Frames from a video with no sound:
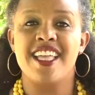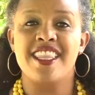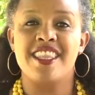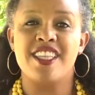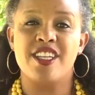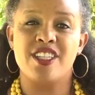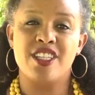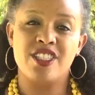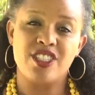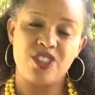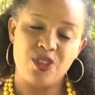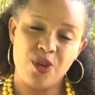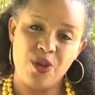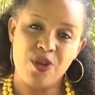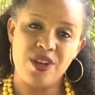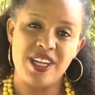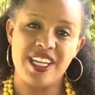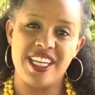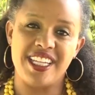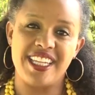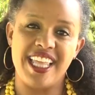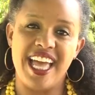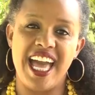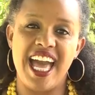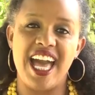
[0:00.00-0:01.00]
The story
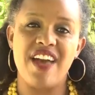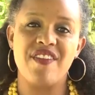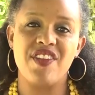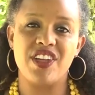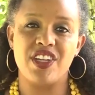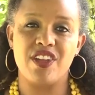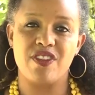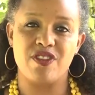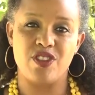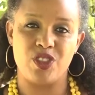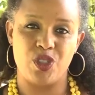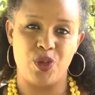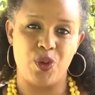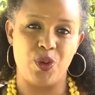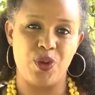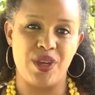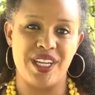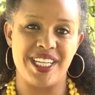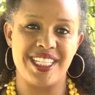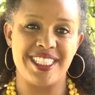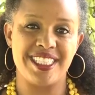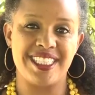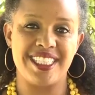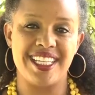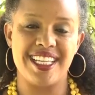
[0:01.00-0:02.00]
in The Havoc of
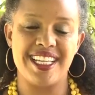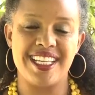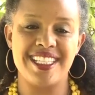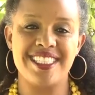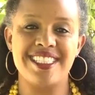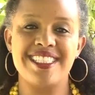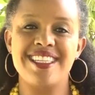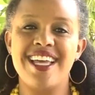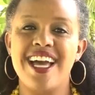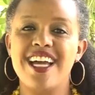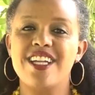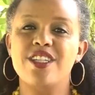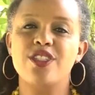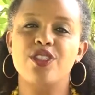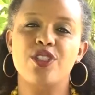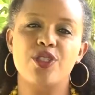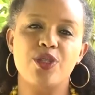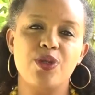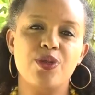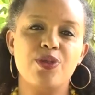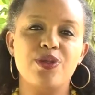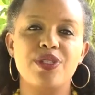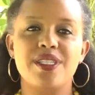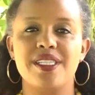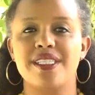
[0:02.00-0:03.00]
Choice is not
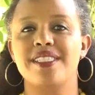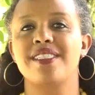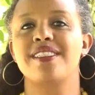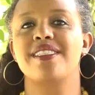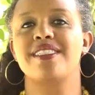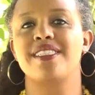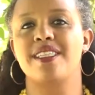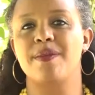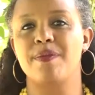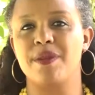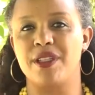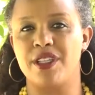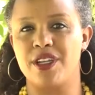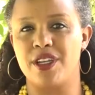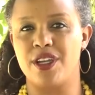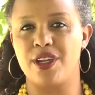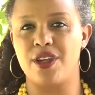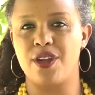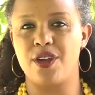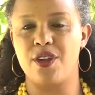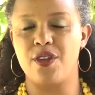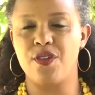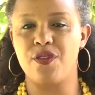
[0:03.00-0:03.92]
too dissimilar